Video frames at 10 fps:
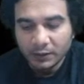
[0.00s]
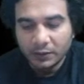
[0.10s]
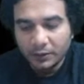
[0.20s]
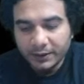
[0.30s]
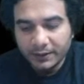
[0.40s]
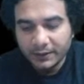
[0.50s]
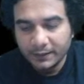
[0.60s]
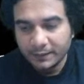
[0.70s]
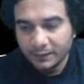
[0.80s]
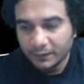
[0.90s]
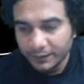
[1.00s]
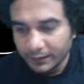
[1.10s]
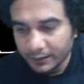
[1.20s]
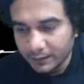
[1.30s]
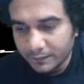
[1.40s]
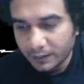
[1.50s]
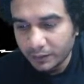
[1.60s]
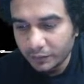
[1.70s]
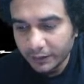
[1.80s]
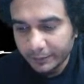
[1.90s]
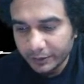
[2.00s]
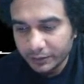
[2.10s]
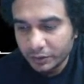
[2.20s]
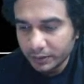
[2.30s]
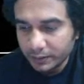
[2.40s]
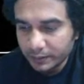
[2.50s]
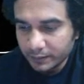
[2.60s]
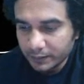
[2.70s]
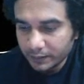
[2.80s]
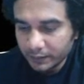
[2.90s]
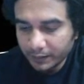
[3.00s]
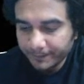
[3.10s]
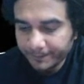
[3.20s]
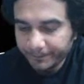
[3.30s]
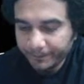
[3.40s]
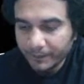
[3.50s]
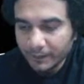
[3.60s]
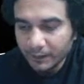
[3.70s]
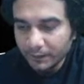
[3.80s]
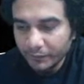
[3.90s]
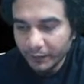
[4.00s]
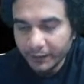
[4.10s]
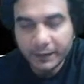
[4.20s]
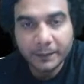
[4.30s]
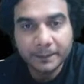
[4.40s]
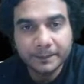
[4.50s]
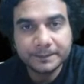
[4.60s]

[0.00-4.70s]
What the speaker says: Okay then. Okay, Raghav. Thank you very much. Okay. Take care.